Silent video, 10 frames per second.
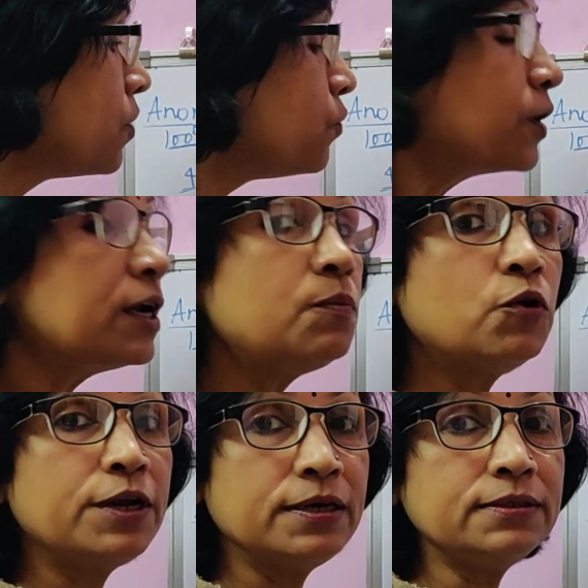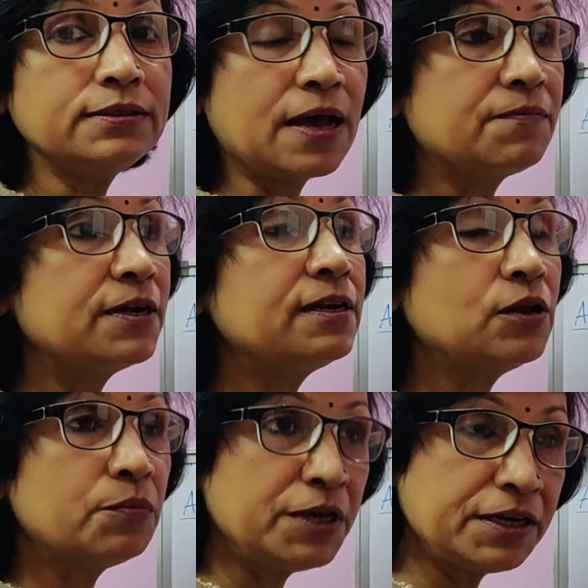water bodies, several
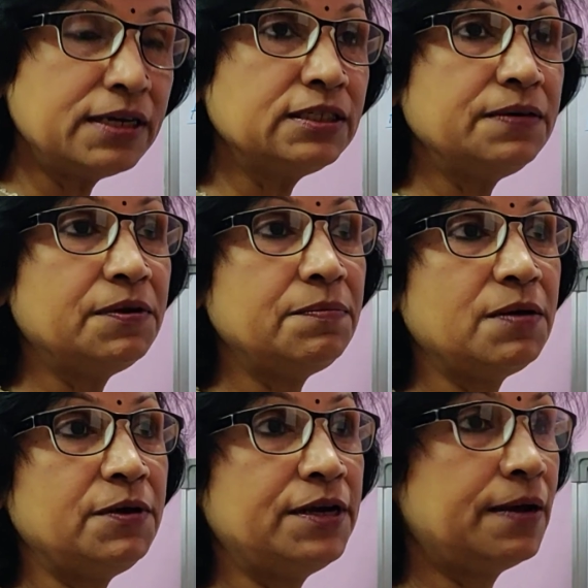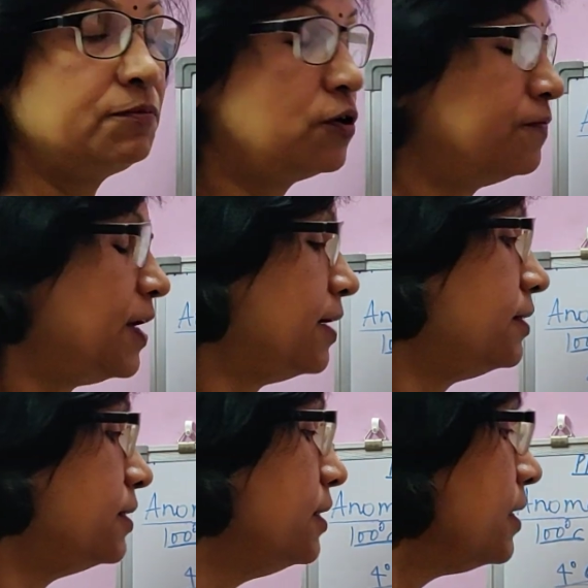kilometers even maybe depth of
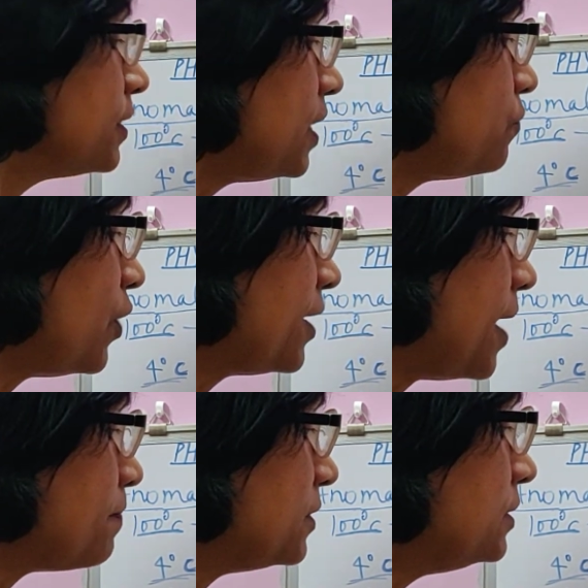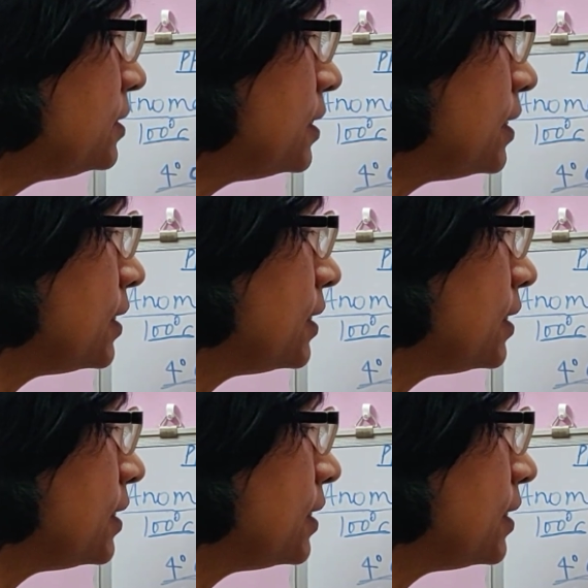that, then what happens?